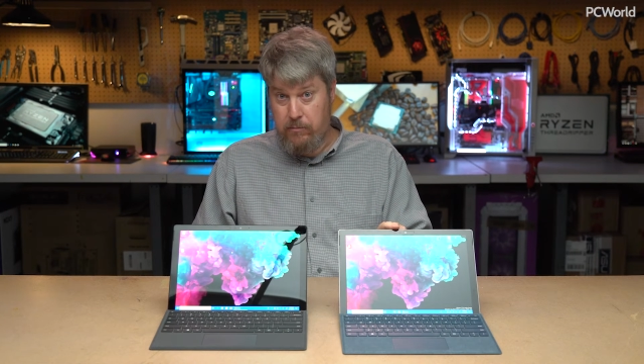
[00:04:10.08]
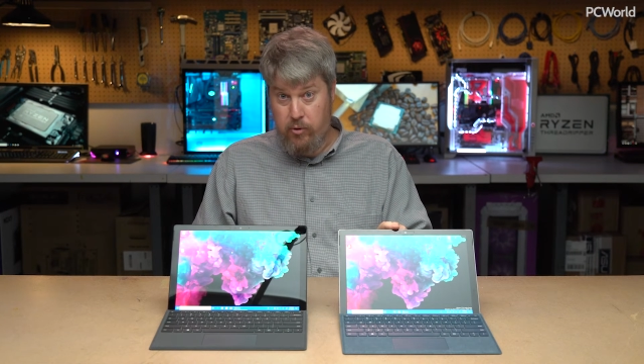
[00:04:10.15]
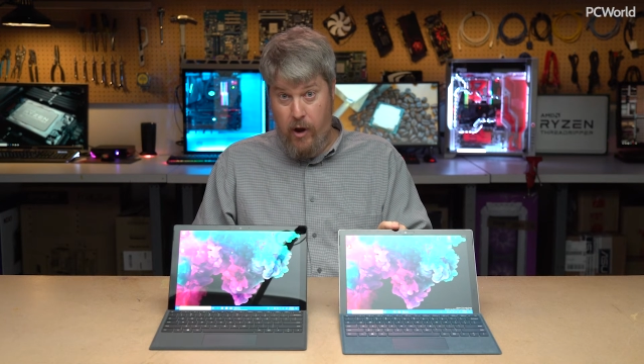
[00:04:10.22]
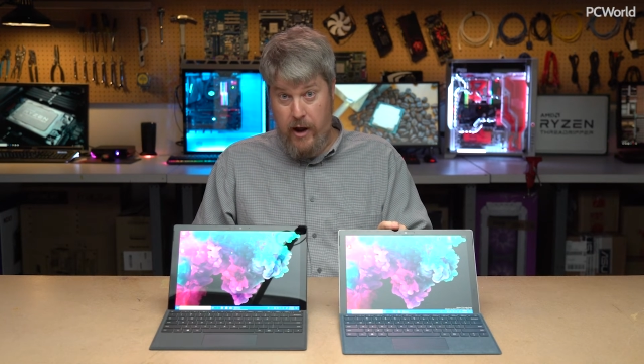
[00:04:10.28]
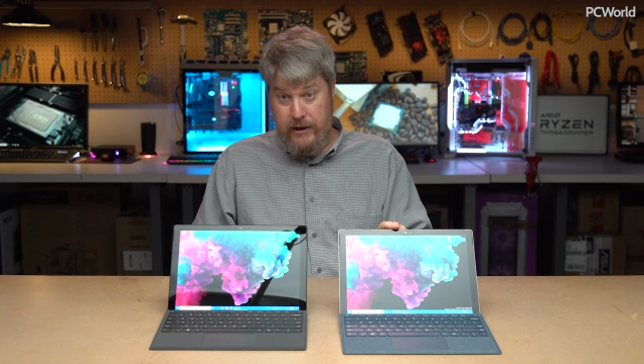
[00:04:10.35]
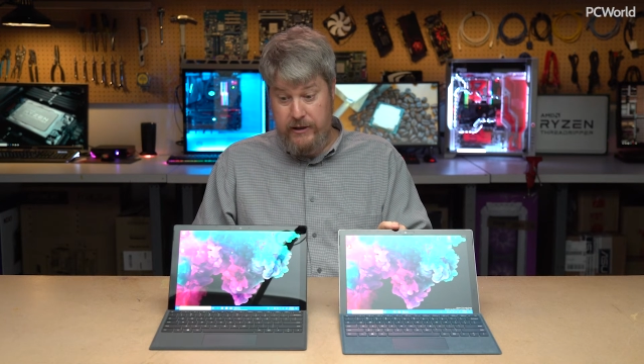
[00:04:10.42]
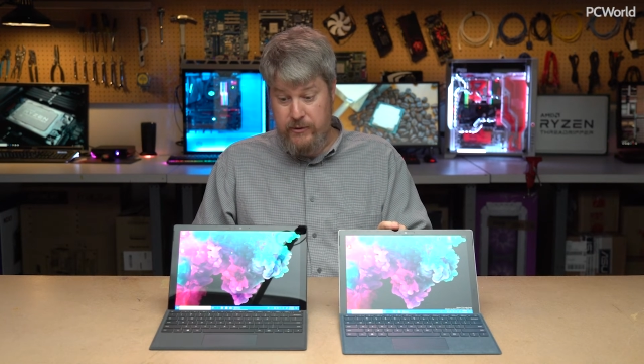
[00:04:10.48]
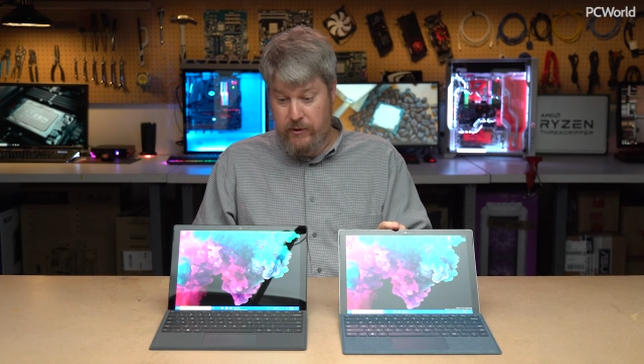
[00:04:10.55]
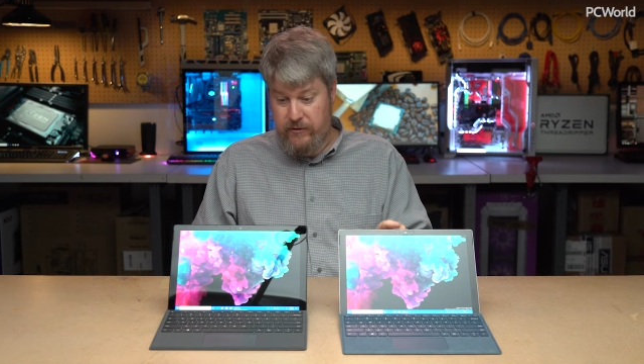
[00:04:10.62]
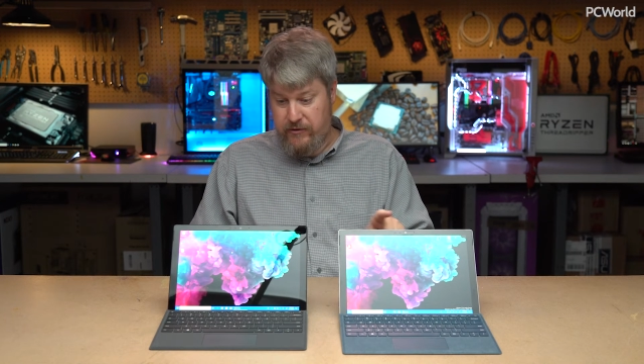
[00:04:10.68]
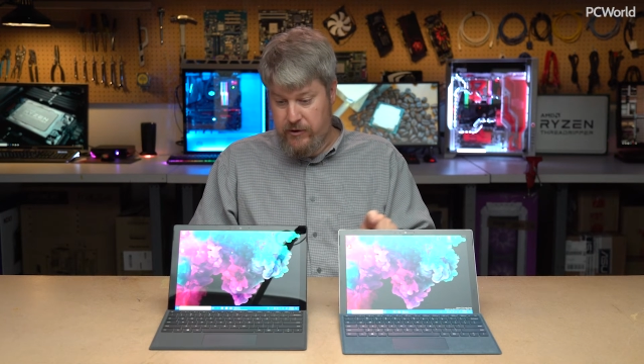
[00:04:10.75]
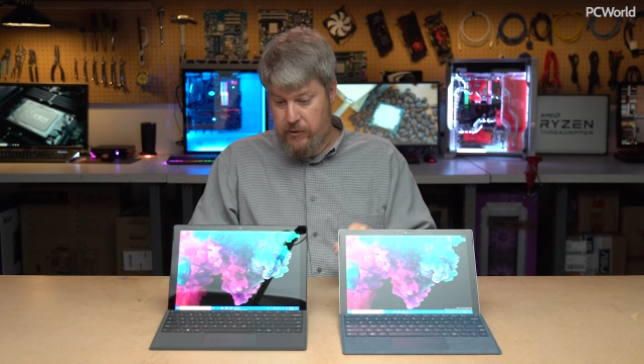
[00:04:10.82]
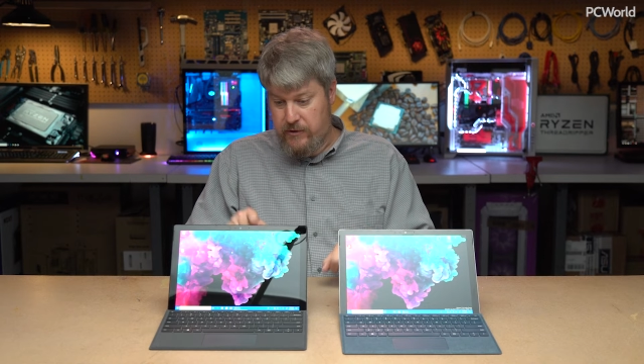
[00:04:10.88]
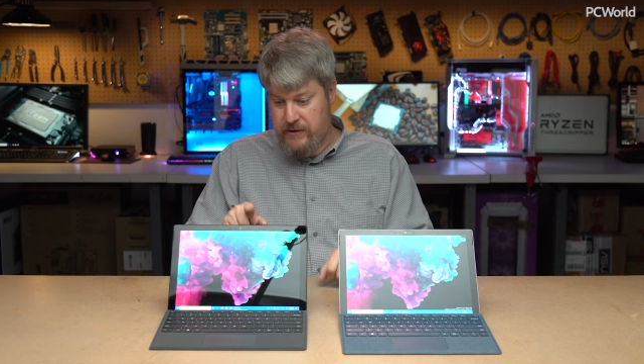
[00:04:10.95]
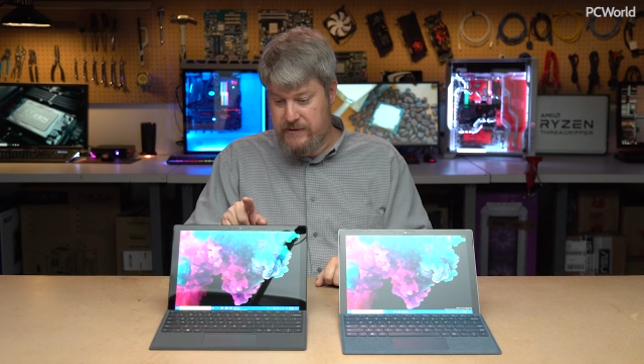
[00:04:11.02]
product to
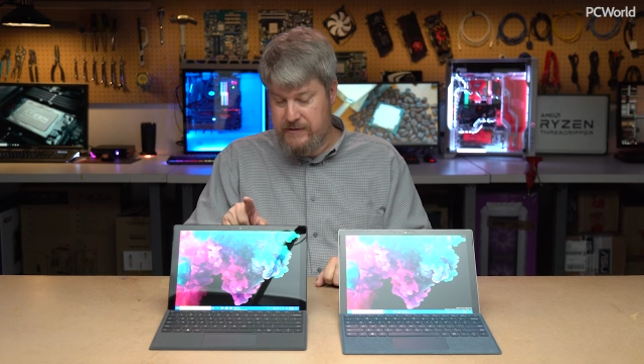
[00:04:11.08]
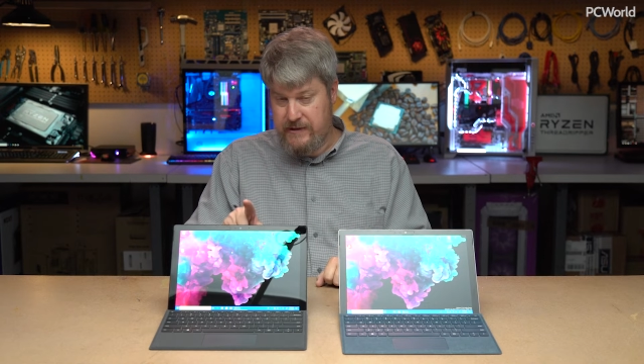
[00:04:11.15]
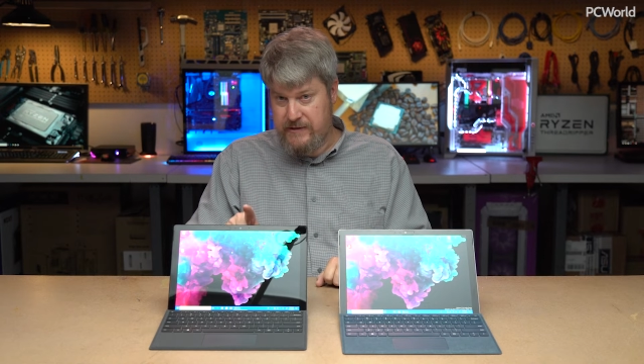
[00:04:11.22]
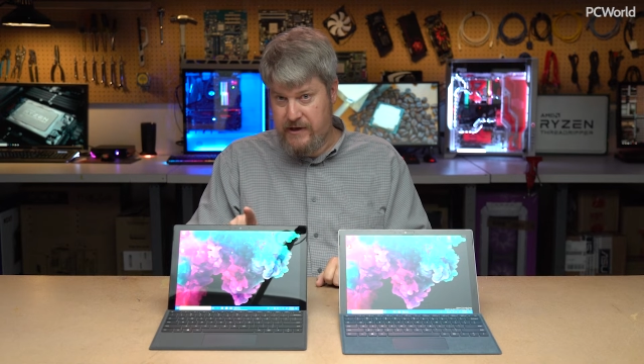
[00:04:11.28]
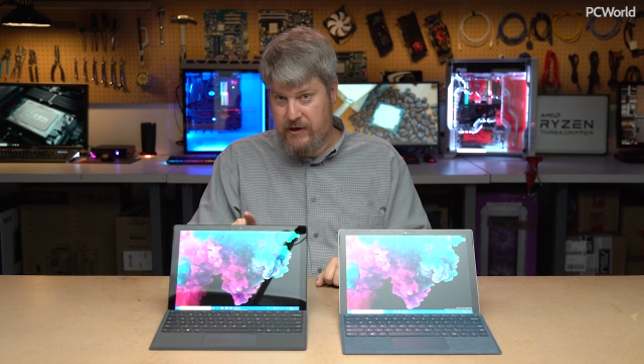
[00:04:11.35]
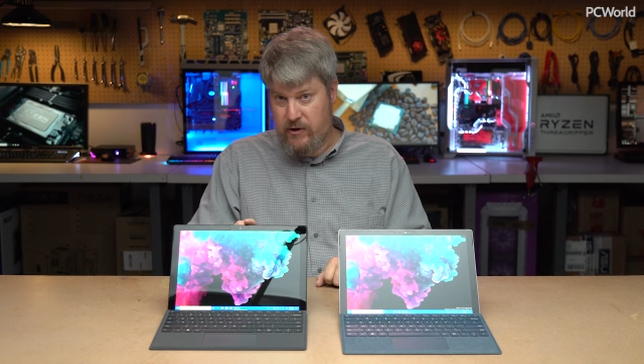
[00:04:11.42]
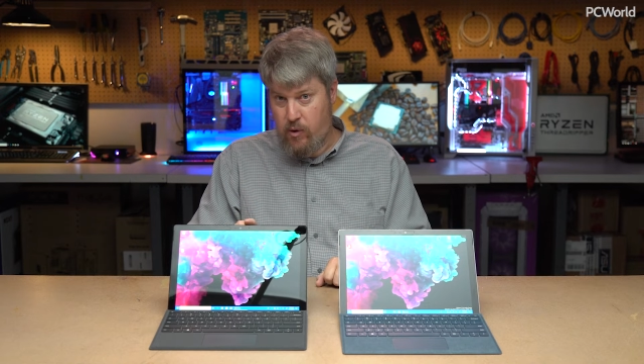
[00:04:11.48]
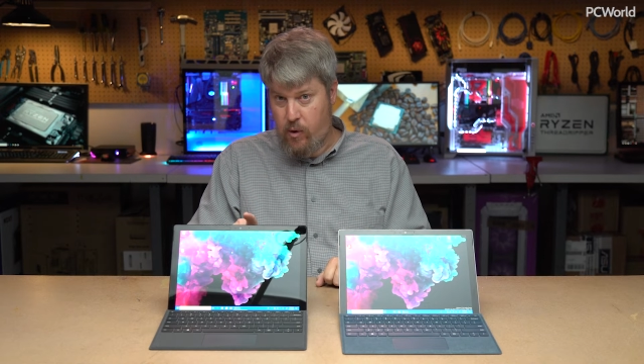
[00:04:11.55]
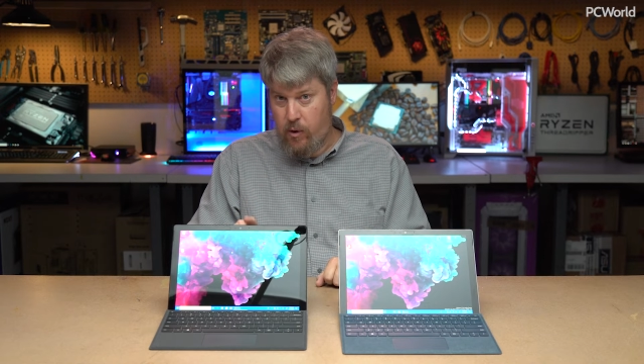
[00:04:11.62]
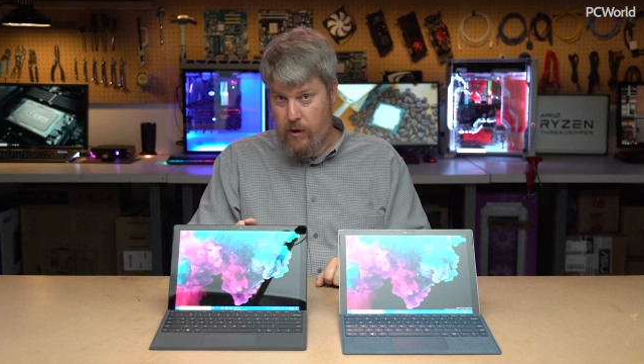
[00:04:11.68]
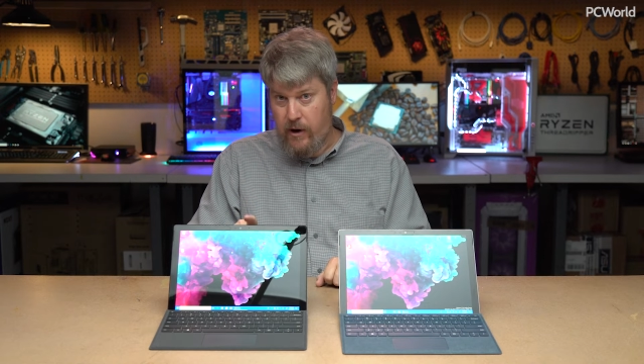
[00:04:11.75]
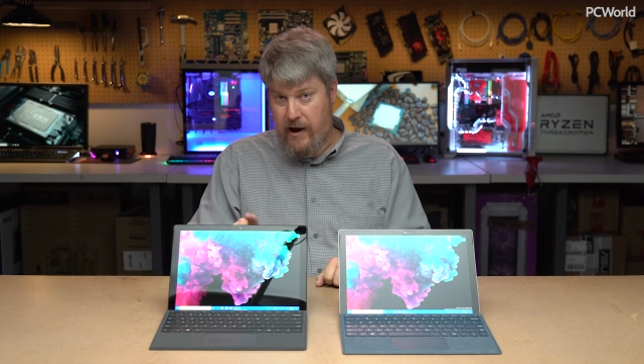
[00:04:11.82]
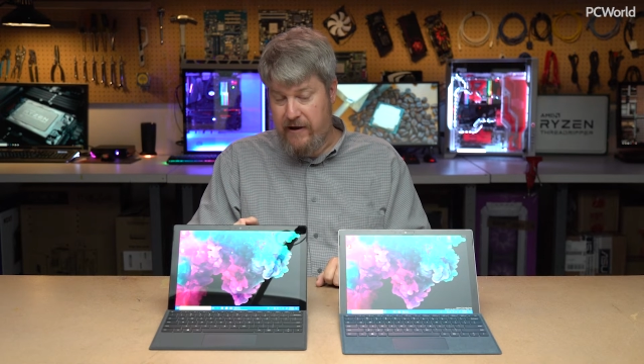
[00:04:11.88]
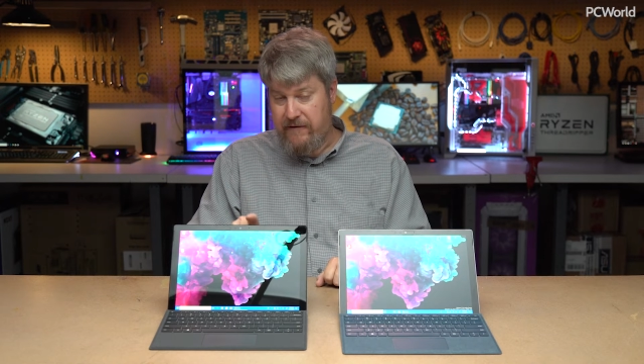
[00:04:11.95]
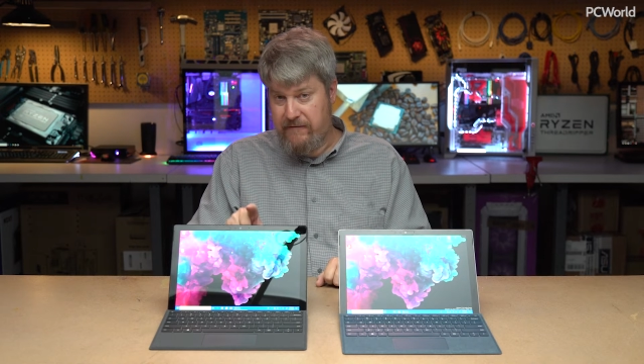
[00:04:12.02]
review. This is a
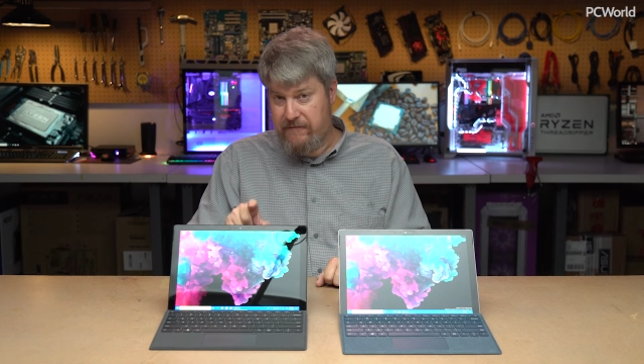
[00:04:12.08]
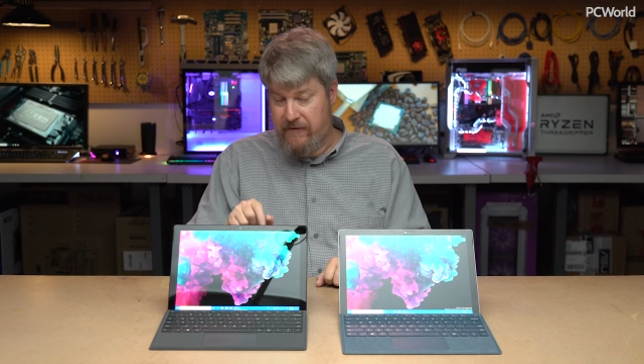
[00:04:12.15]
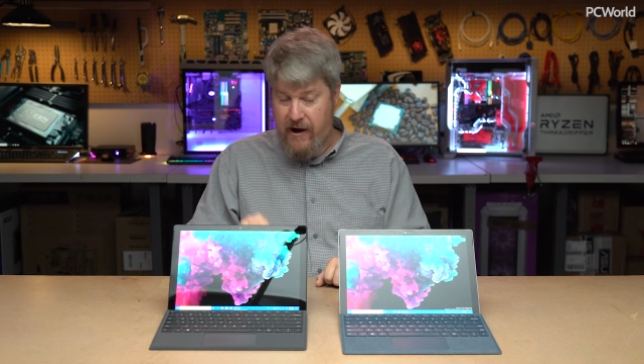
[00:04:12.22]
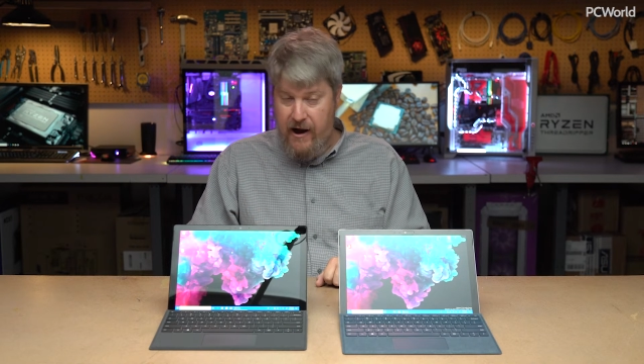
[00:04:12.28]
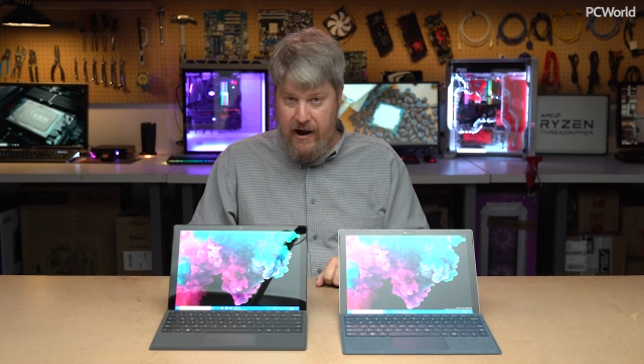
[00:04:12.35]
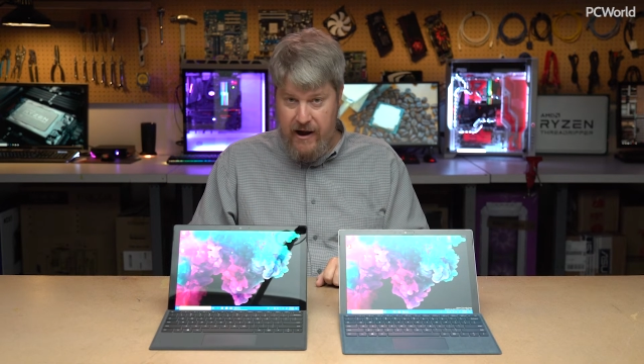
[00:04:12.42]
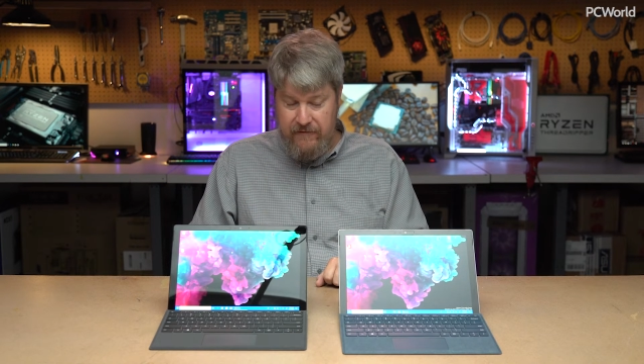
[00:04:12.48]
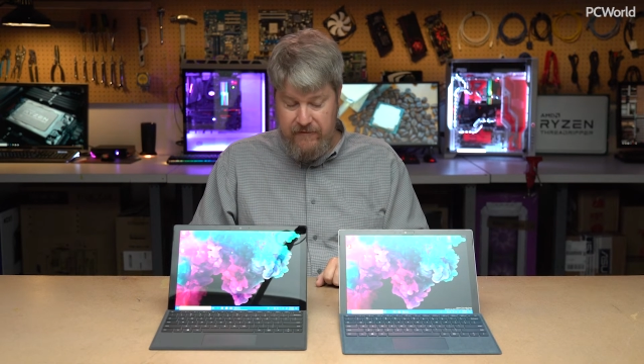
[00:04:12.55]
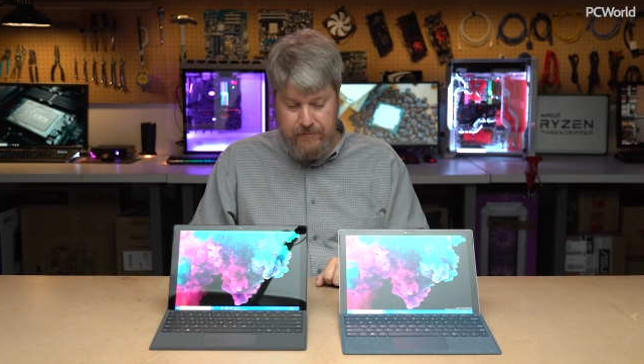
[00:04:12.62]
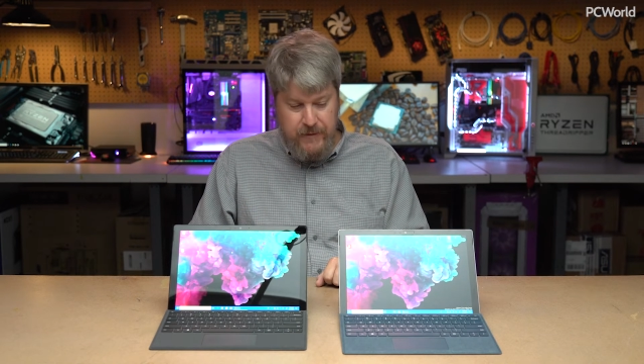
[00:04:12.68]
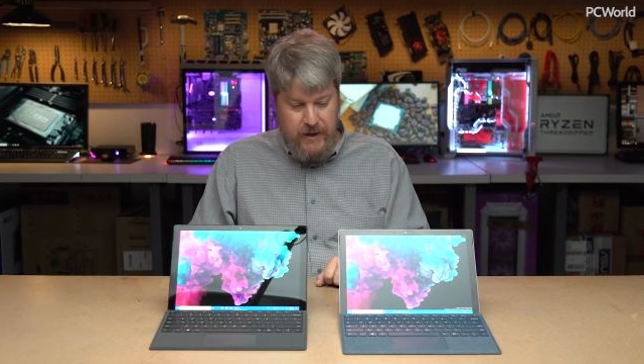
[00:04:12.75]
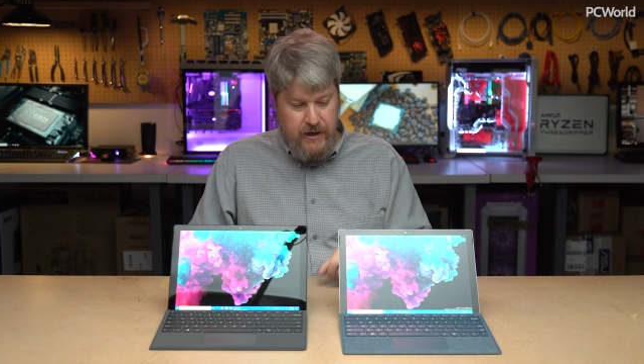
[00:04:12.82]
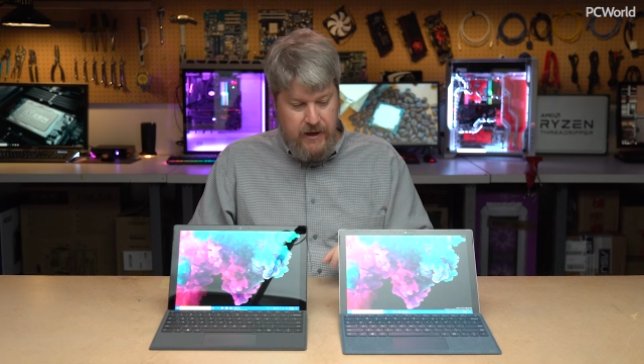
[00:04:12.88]
Core i5.